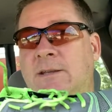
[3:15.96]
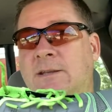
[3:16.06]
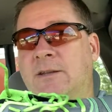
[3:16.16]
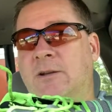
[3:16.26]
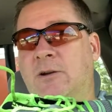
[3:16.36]

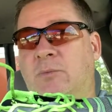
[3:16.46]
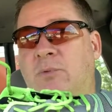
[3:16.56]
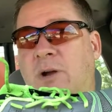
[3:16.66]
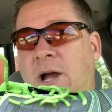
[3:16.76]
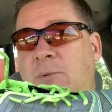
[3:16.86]
you know,
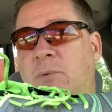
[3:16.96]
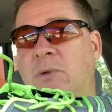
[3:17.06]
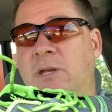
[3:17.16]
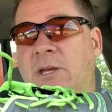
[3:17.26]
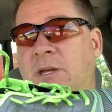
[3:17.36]

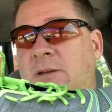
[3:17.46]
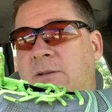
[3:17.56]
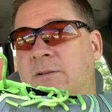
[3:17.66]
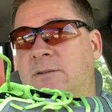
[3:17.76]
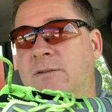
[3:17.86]
probably
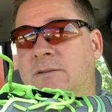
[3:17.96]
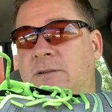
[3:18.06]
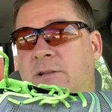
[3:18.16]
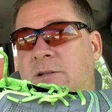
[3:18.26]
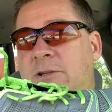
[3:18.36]

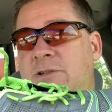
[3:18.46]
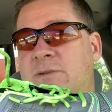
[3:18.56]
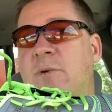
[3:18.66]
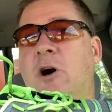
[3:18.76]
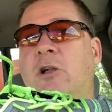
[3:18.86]
a little
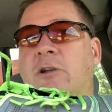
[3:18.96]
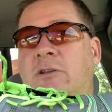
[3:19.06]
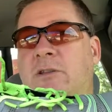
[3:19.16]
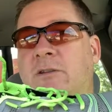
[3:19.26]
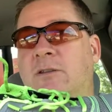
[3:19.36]
smaller
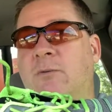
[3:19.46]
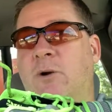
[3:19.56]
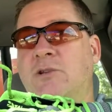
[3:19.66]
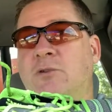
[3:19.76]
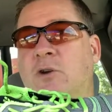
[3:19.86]
than, than
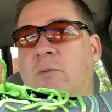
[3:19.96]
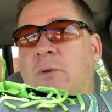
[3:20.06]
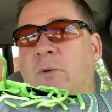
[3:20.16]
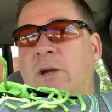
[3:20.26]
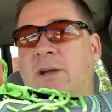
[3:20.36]
what you
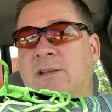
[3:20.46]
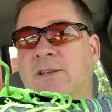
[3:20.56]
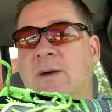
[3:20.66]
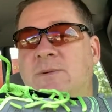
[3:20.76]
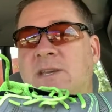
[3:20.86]
normally wear. Cause
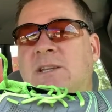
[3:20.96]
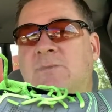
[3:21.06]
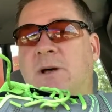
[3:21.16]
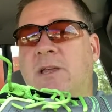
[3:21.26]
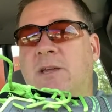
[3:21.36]
I would say it's
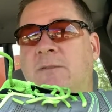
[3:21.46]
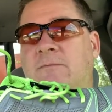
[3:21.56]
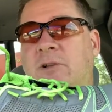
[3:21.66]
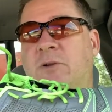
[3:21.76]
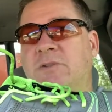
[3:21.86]
probably
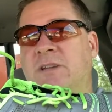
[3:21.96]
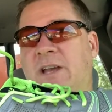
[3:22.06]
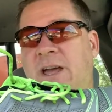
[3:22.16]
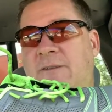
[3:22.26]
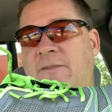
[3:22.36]
close to
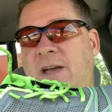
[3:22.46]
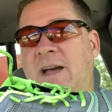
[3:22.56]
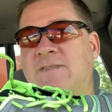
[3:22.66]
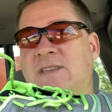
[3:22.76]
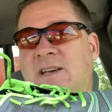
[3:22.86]
a half, a
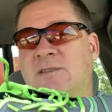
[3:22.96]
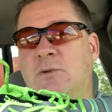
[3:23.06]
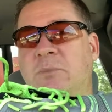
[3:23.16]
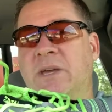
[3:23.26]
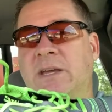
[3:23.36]
half size
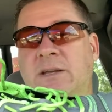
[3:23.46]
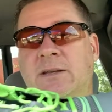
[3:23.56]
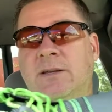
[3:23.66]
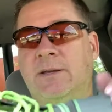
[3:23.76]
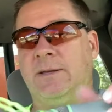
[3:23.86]
too big.
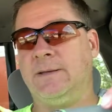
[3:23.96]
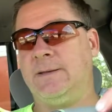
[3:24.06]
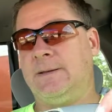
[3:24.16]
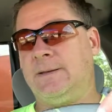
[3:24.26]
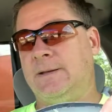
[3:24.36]

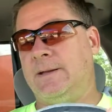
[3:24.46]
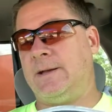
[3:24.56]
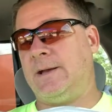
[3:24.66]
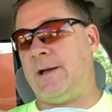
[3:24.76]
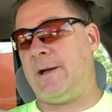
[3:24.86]

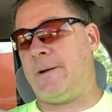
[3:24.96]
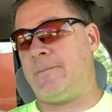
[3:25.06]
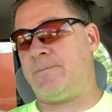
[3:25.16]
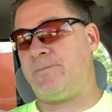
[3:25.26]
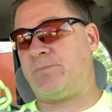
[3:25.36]

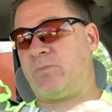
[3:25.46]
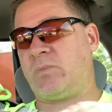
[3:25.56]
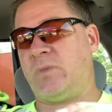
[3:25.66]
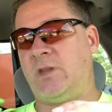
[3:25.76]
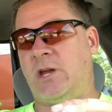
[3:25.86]
Um,
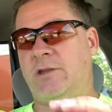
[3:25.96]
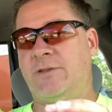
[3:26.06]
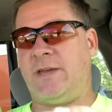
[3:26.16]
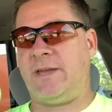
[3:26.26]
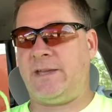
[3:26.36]
the other
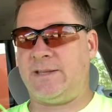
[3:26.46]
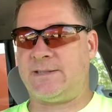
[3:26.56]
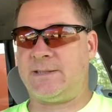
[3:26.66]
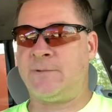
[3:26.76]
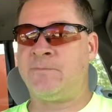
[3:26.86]
thing
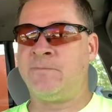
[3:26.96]
is,